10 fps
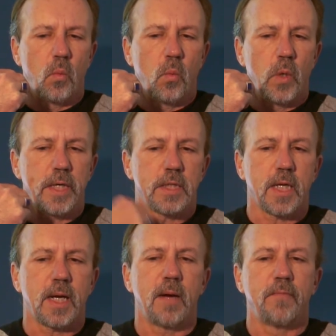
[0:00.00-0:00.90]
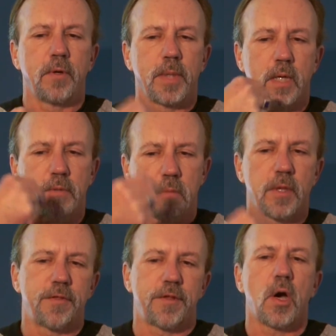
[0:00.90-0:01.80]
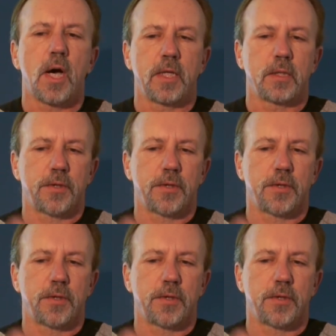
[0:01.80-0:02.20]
Where does it come from? It comes from a thought.